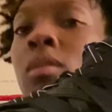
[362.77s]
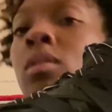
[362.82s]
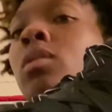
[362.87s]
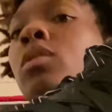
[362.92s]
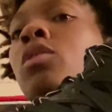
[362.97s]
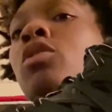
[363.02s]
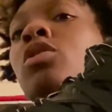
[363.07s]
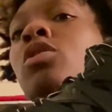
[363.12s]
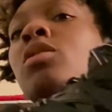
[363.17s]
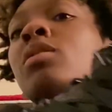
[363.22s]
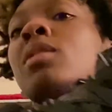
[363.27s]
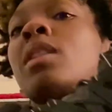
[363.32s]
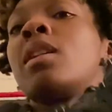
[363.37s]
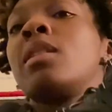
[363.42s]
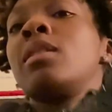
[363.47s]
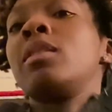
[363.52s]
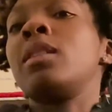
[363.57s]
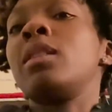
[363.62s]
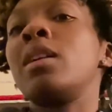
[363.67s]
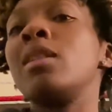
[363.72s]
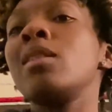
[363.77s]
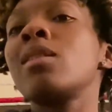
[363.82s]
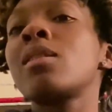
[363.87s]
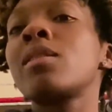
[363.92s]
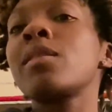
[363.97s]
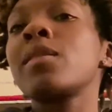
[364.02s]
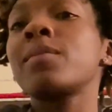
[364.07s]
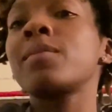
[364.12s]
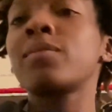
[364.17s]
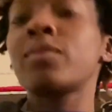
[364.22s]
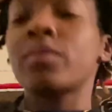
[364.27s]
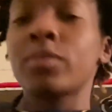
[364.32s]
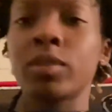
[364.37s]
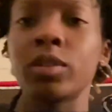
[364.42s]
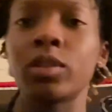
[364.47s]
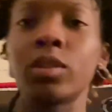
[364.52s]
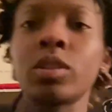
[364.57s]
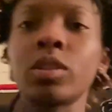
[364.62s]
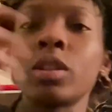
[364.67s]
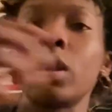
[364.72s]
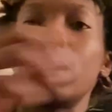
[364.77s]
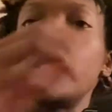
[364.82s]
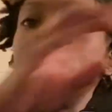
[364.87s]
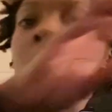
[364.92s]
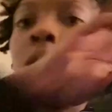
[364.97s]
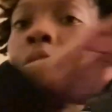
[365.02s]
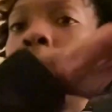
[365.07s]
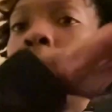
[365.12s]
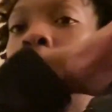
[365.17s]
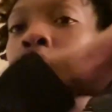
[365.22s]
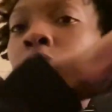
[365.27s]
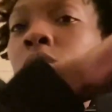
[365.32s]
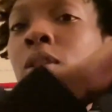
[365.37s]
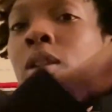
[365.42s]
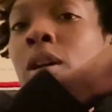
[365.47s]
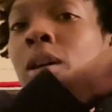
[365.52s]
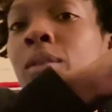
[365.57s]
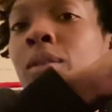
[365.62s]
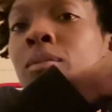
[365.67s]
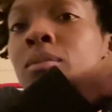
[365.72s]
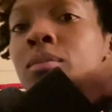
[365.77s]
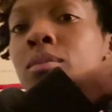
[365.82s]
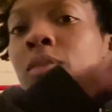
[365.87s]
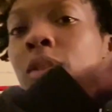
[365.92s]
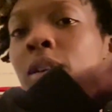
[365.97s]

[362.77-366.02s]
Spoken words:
you're just kind of like, just a little dumb.